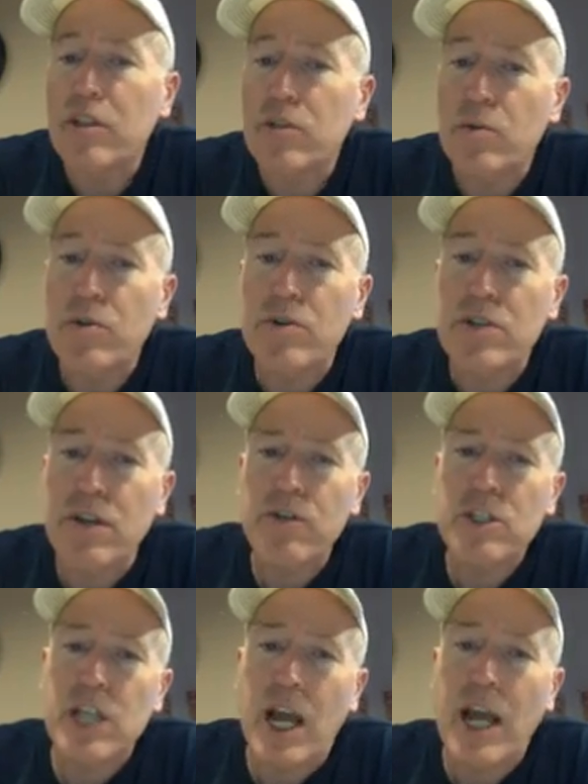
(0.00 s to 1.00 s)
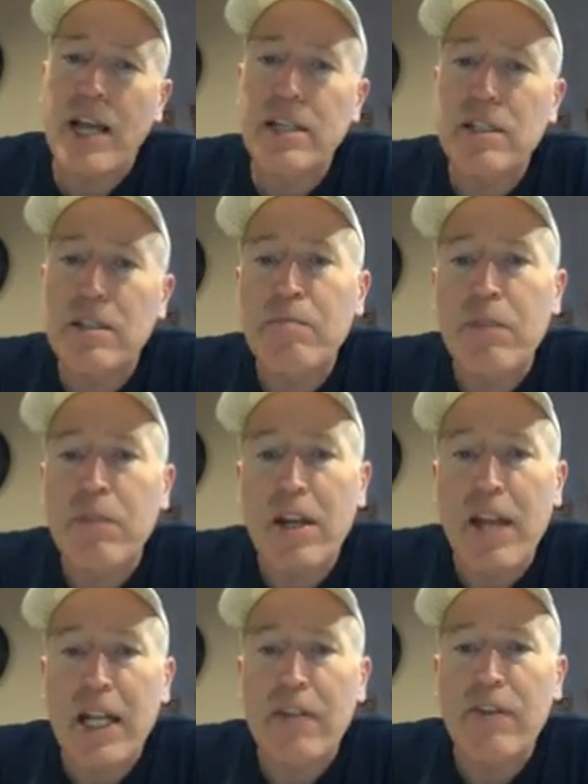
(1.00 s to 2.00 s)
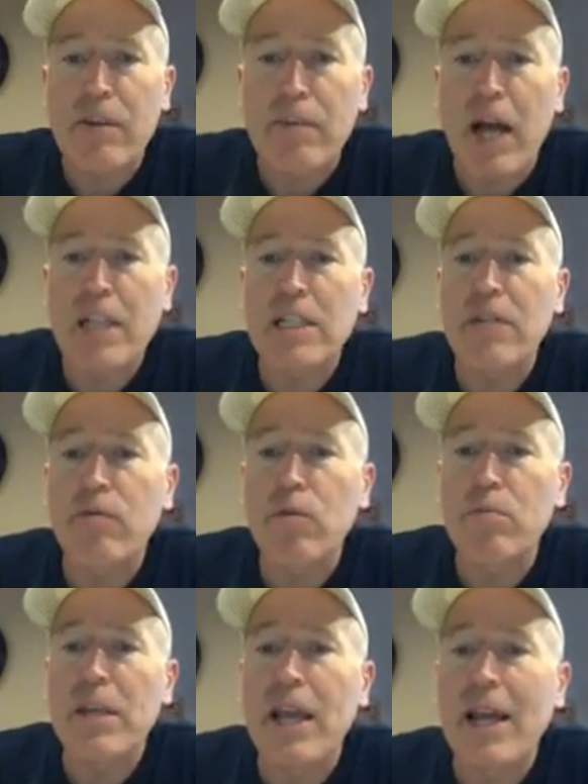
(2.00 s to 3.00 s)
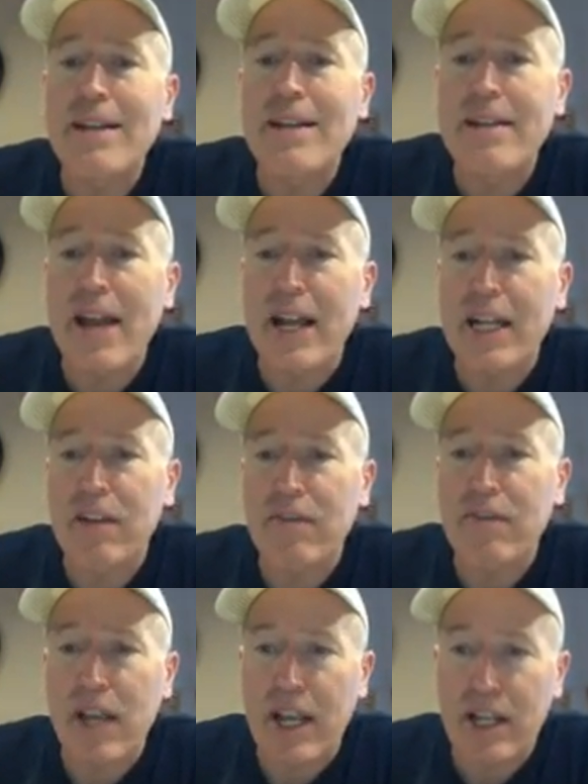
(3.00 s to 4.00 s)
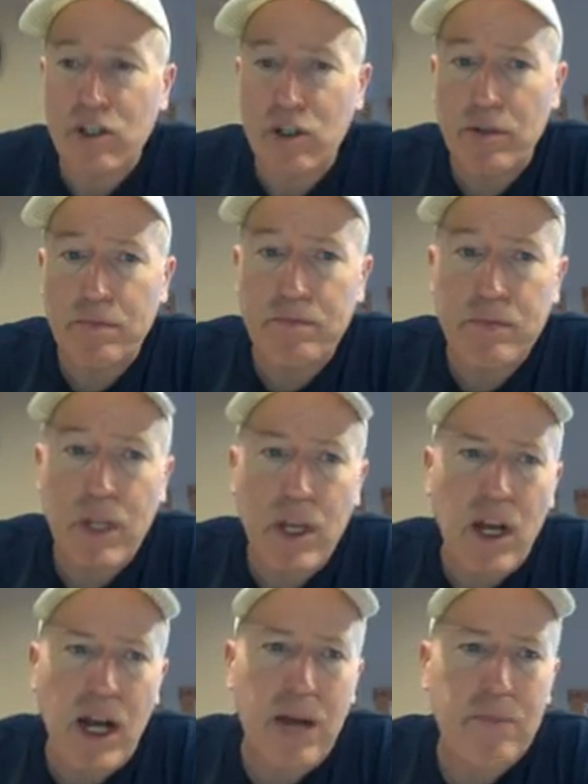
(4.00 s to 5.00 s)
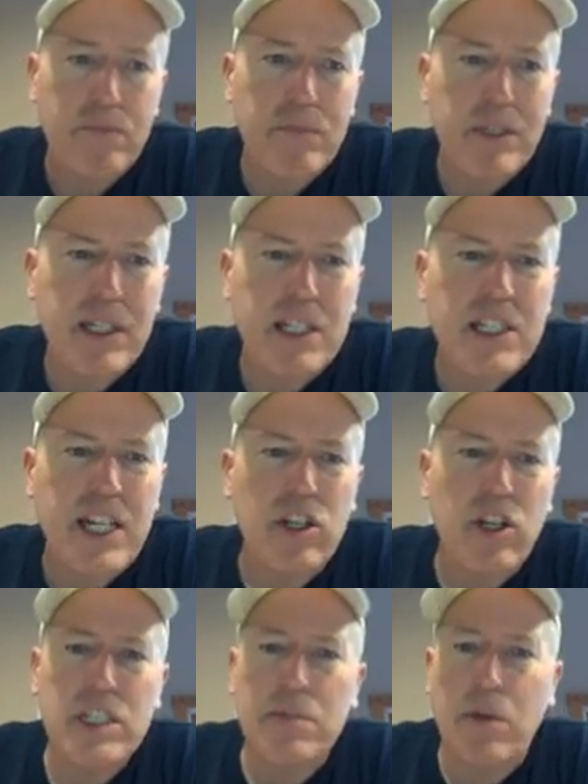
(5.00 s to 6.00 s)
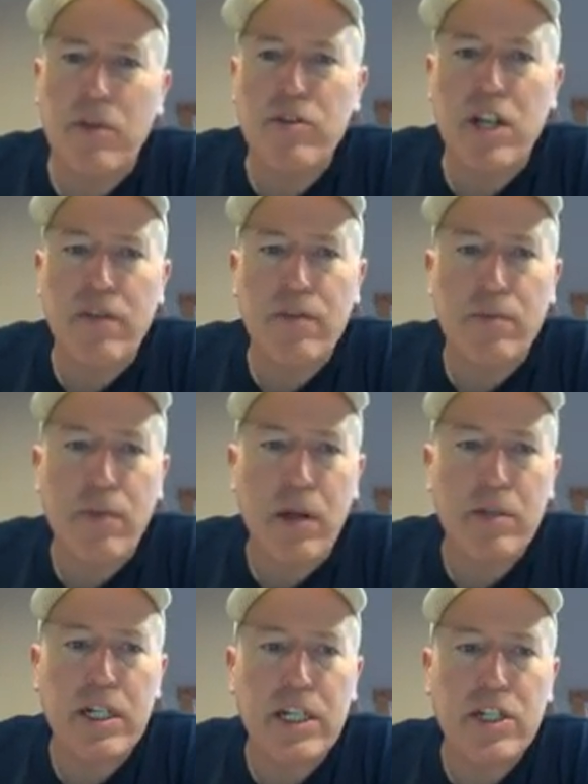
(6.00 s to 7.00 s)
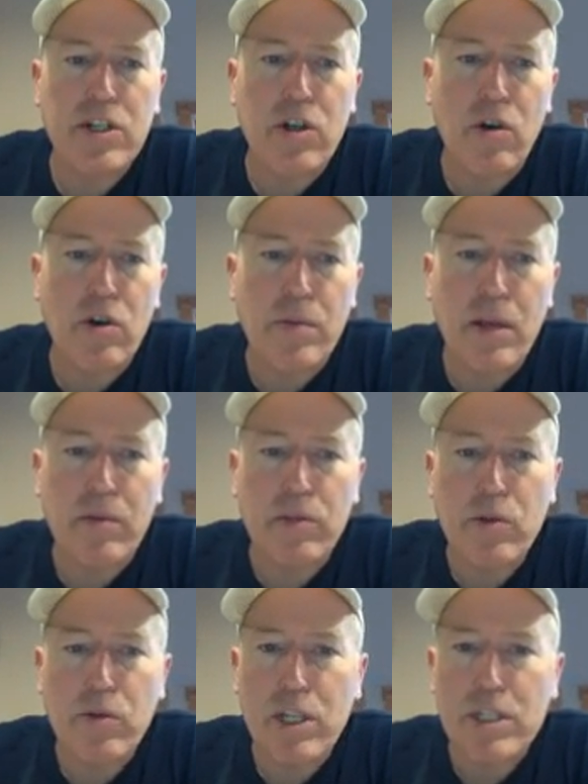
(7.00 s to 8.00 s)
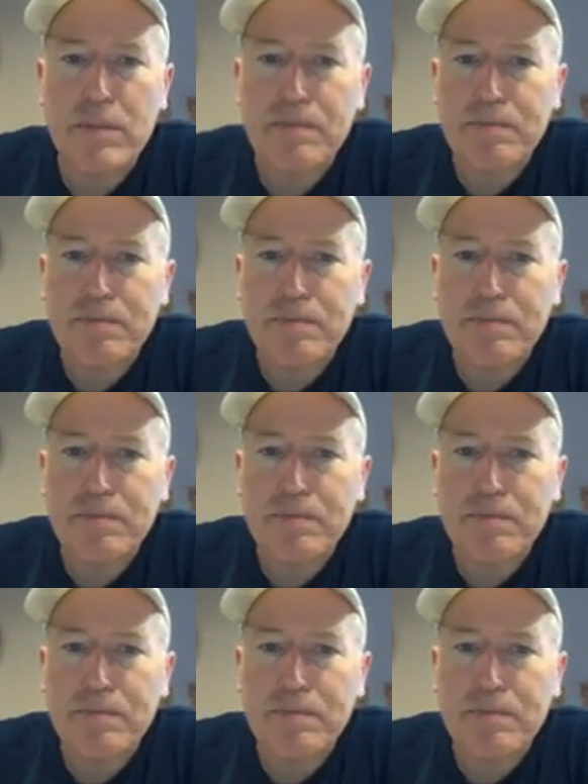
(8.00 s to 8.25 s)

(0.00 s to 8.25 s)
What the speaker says: So when they're different signs, a negative and a positive will be a negative answer. Let's take a look at some other stuff you're probably going to need to know to be able to do this.